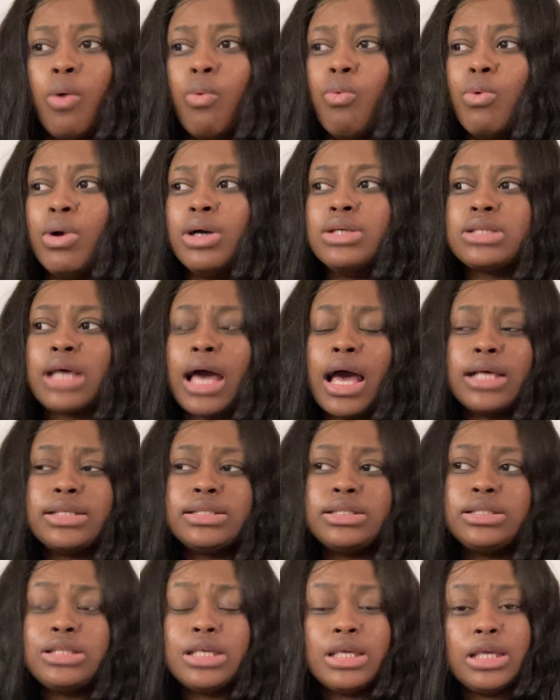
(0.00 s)
Once I
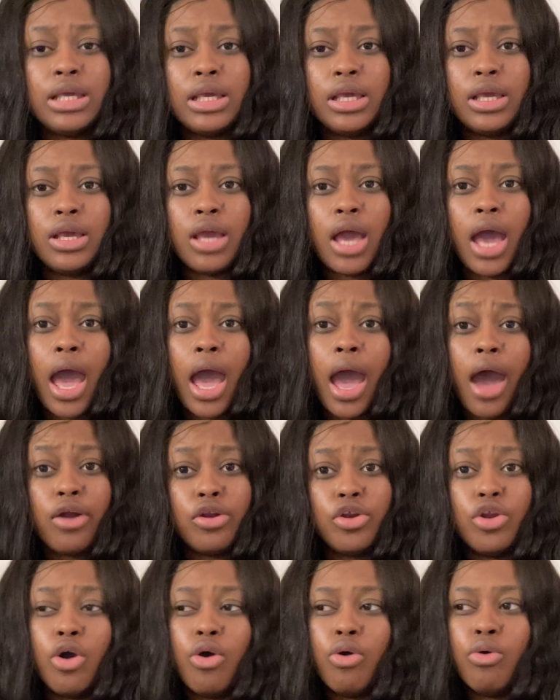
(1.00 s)
see it, I'll
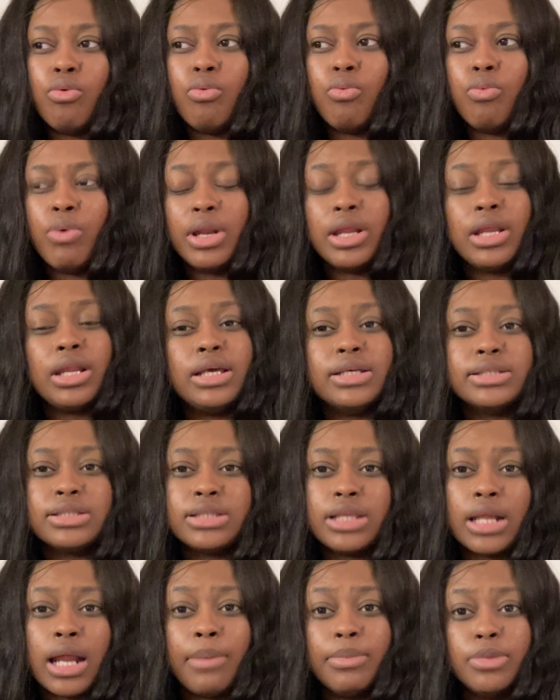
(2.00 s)
know what it is
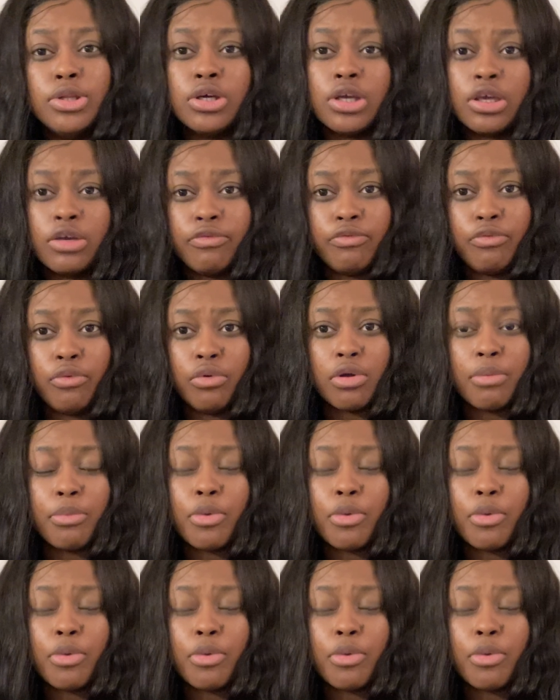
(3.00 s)
that I'm looking for.